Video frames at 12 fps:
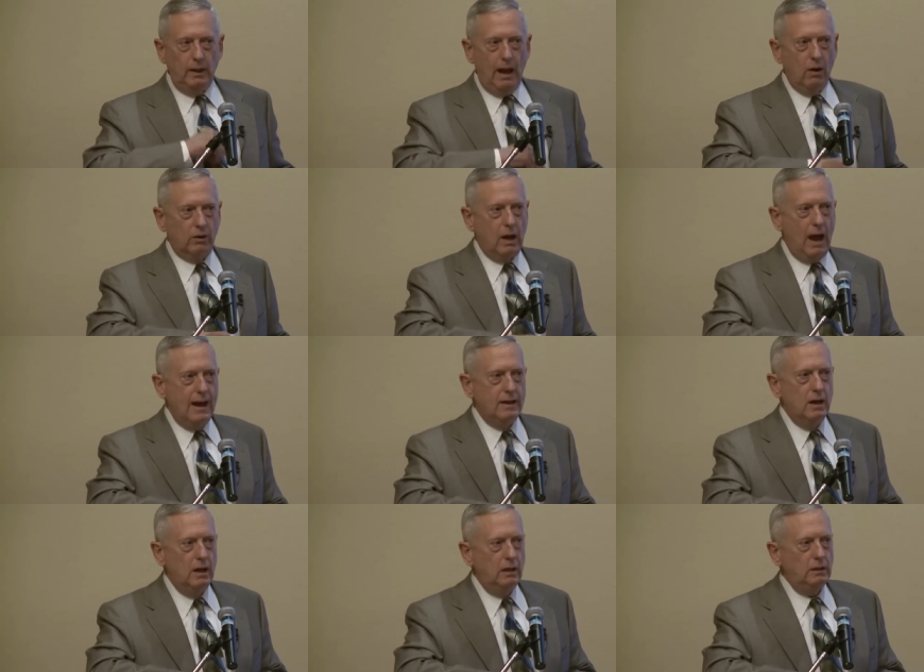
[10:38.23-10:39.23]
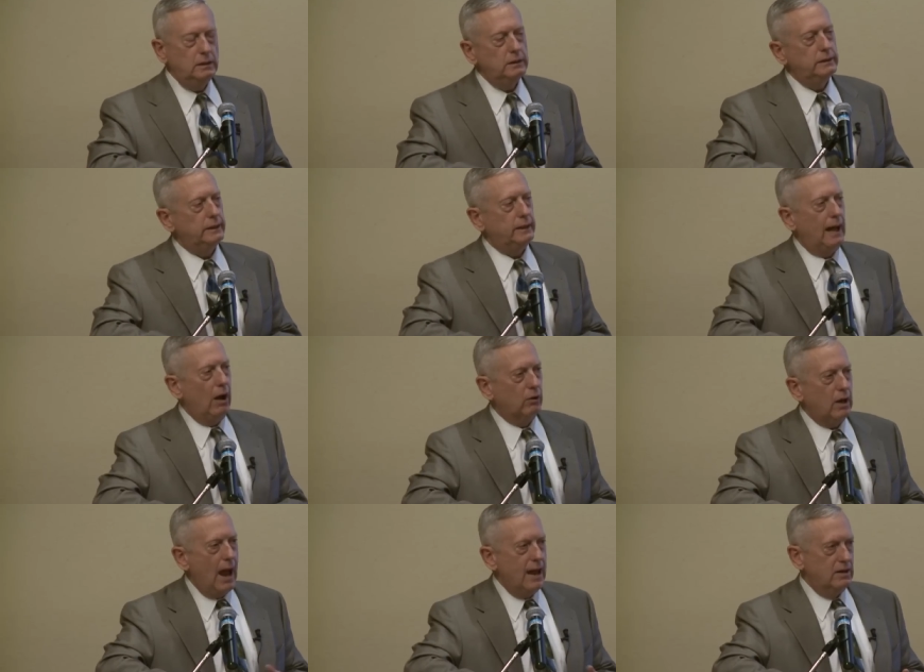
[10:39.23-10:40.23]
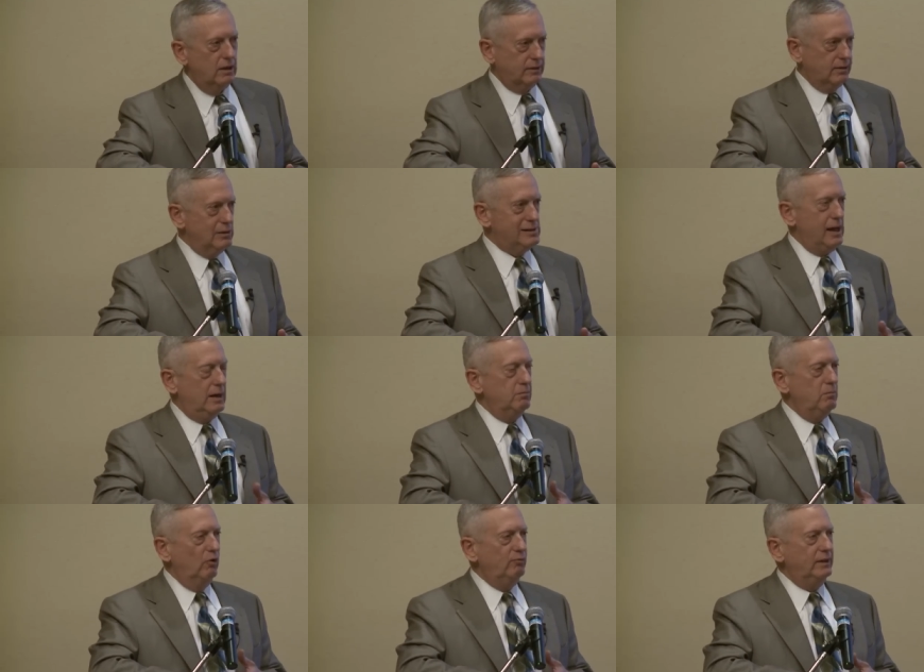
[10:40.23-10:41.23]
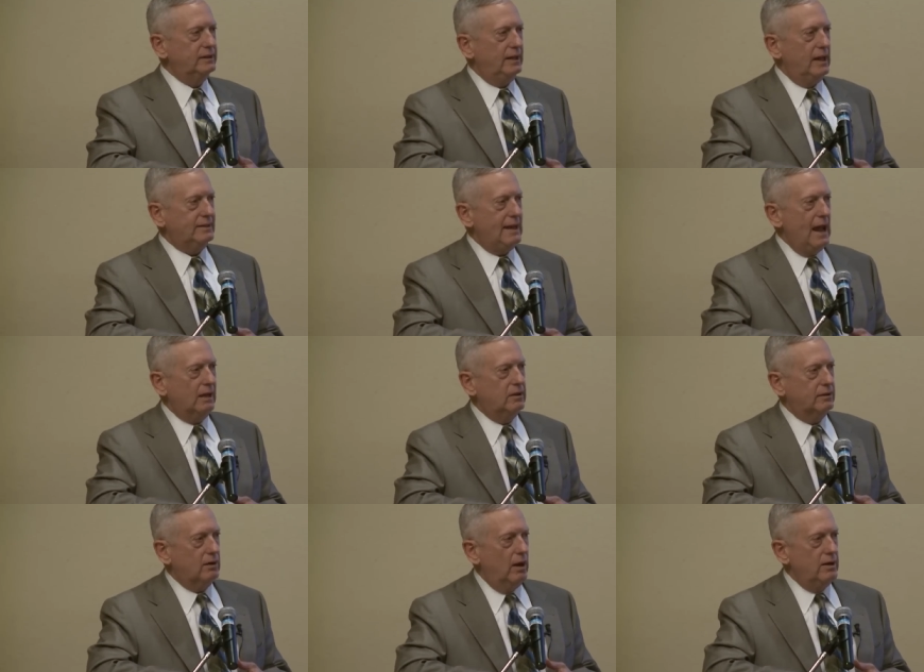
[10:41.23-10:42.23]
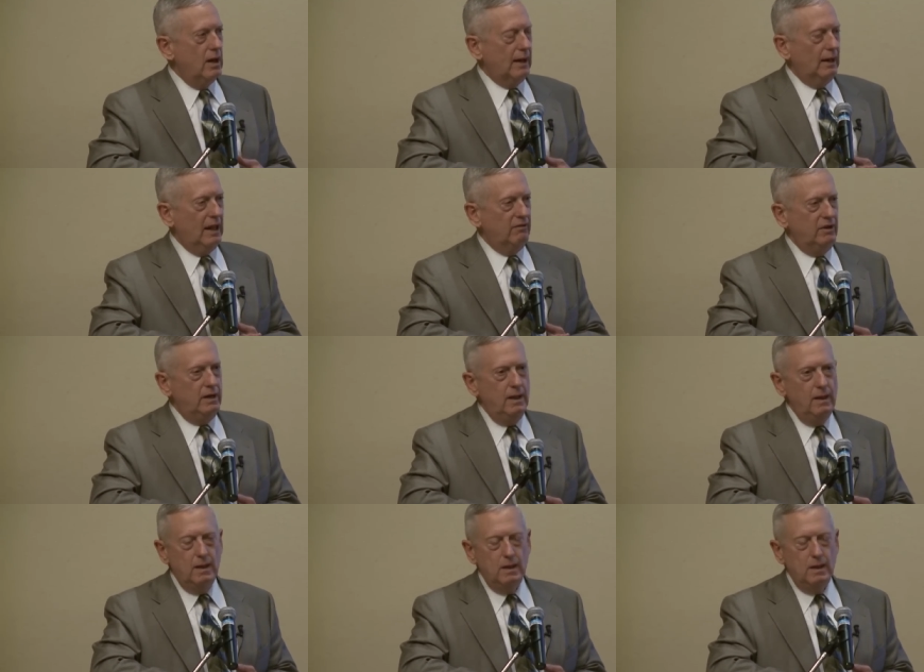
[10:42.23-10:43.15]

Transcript: Al-Qaeda, uh, Al-Qaeda-associated movements, they attacked us on nine eleven,